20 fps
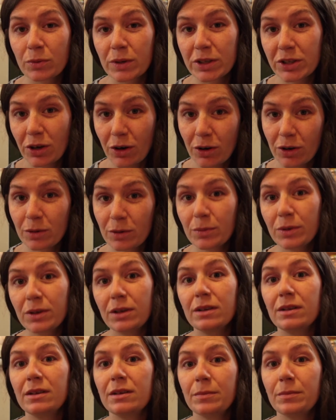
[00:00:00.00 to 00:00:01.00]

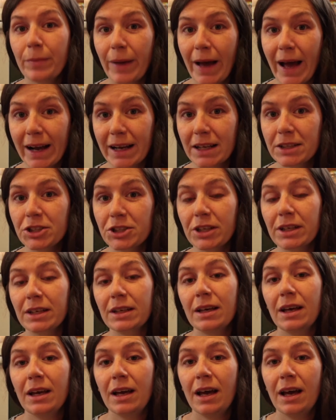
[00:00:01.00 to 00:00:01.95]
returnable packaging